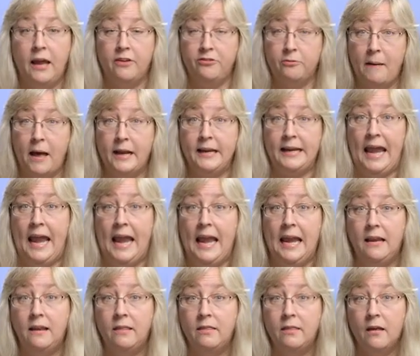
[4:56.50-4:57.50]
He has about an
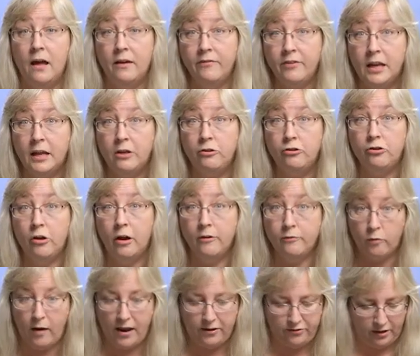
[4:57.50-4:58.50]
eighth of an inch
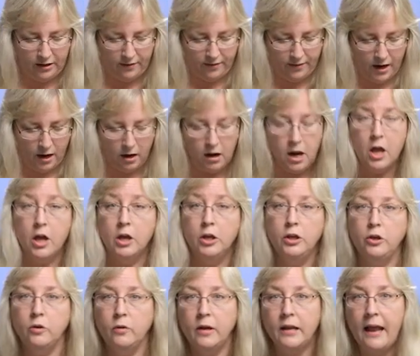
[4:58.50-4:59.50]
of resin in there.
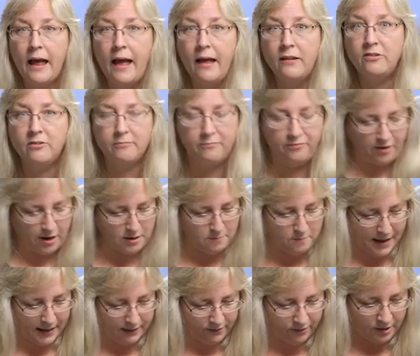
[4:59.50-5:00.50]
You can add some fun
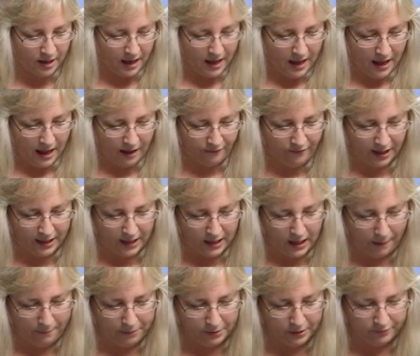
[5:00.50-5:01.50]
bits. I've got a
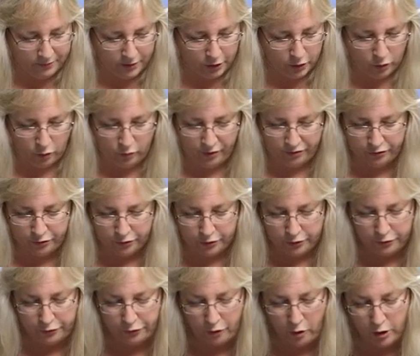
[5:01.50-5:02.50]
couple of little
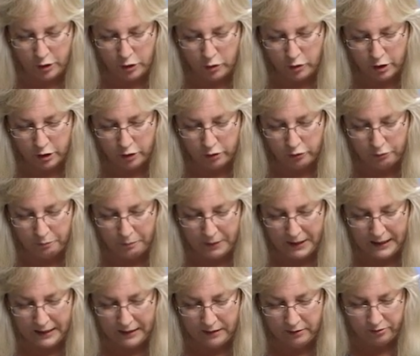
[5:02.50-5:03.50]
crystals, and you can use
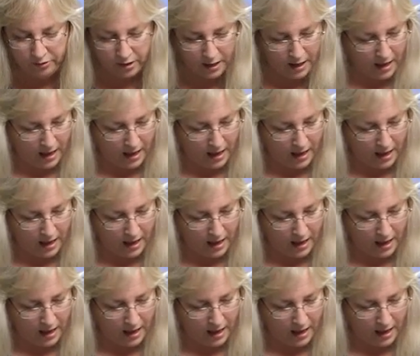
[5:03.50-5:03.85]
beads,